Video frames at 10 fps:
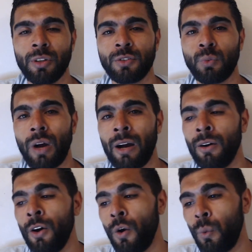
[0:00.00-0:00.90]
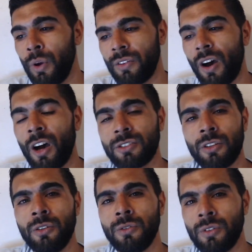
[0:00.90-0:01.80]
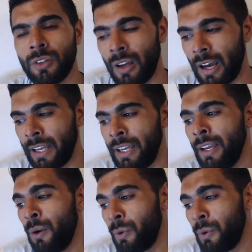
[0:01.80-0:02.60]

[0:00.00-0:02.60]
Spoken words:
as well with Ottalu, Gulati.